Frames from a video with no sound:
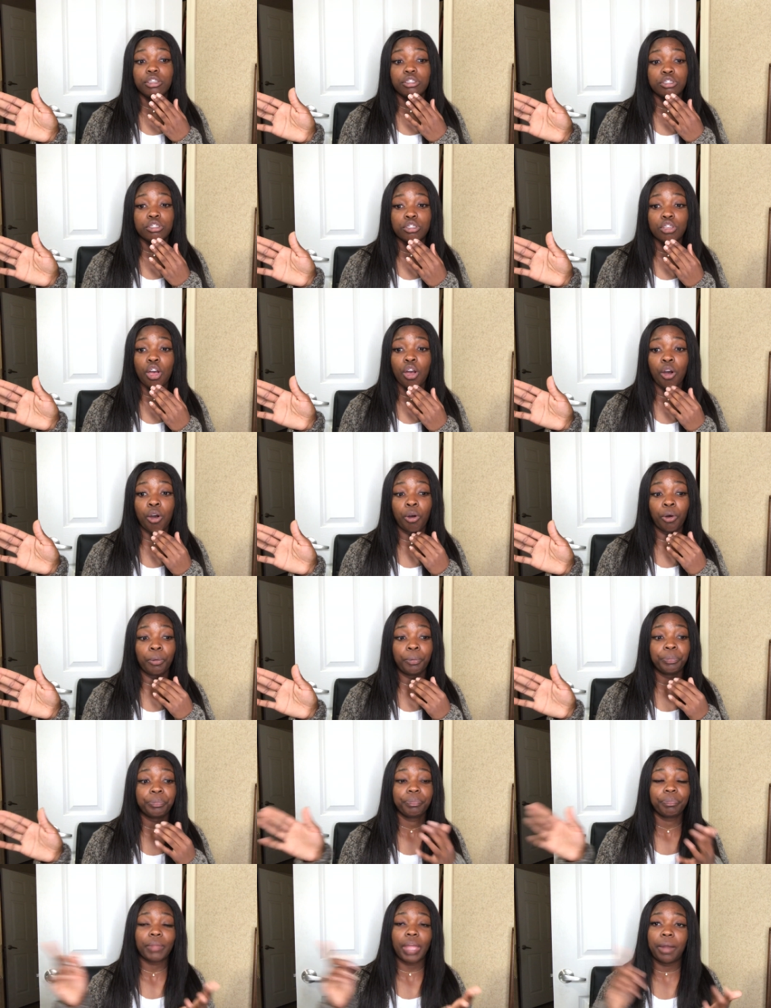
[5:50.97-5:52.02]
So
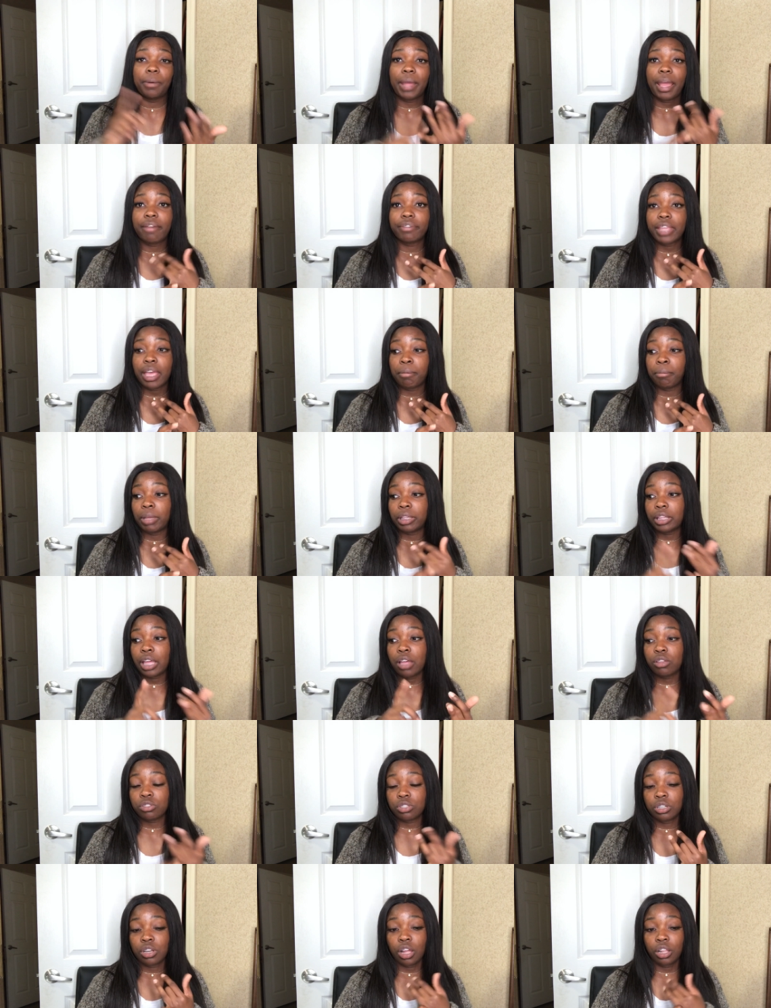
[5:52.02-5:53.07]
I would have to have my
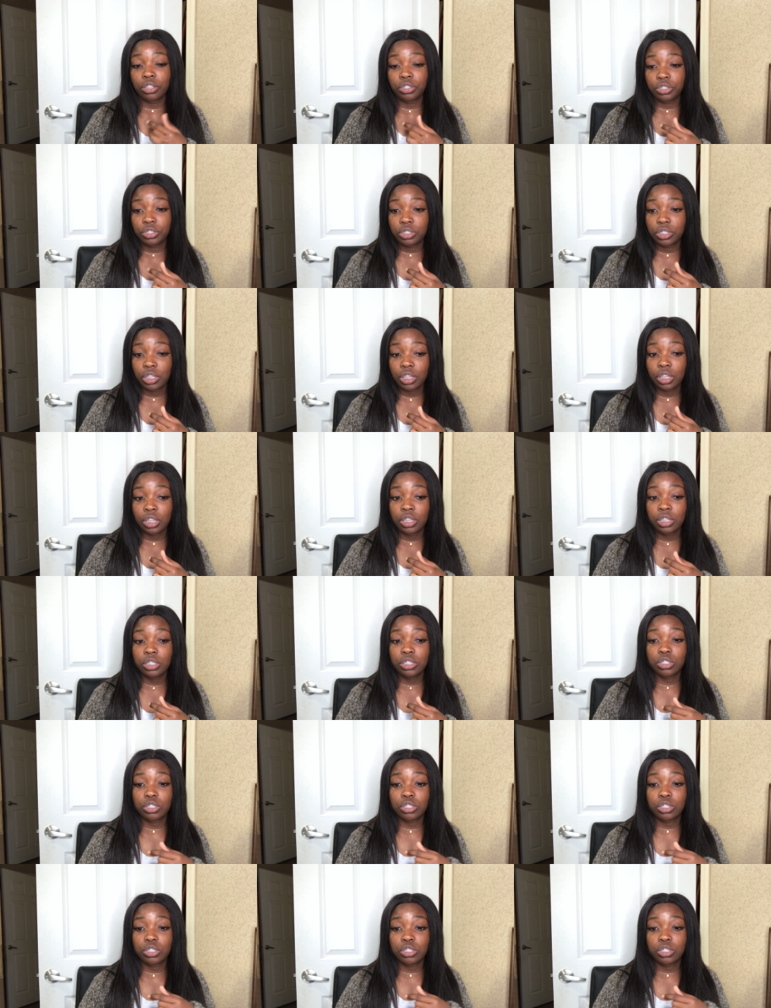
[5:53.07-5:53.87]
thousand dollars then.